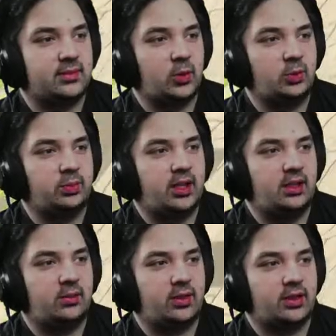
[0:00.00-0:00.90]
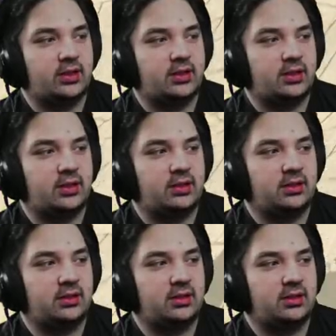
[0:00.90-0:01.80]
Oh, Keenan forgot to turn.
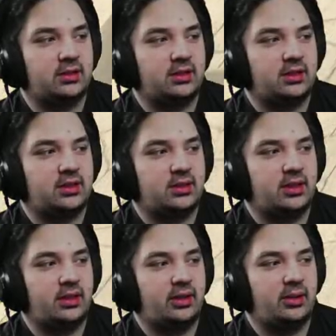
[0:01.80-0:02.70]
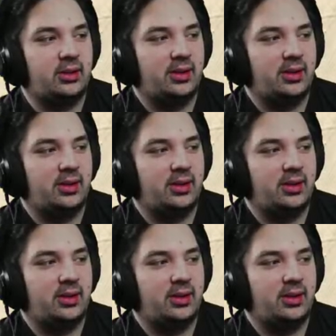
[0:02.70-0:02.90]
Our hero.